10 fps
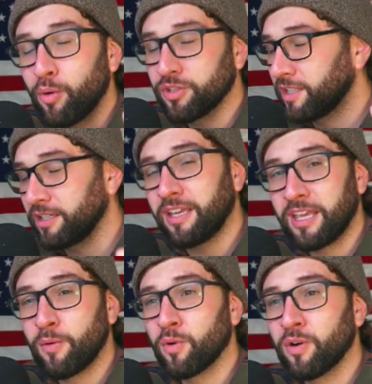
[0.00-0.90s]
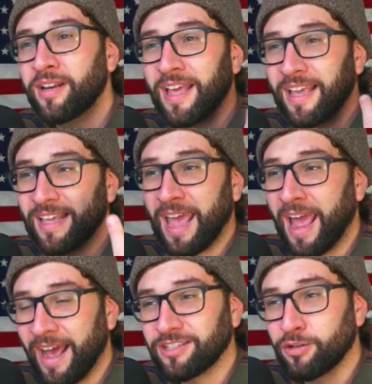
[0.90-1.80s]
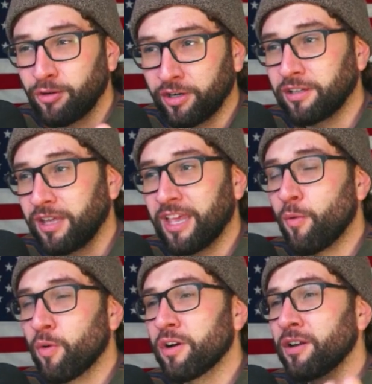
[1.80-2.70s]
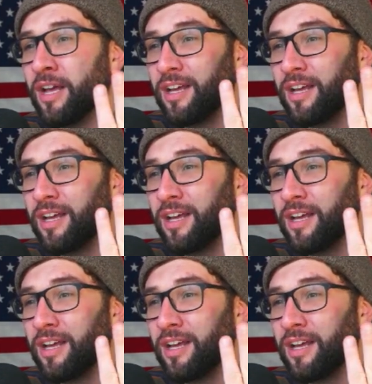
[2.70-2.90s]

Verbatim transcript: a good keyword, cats are a good keyword,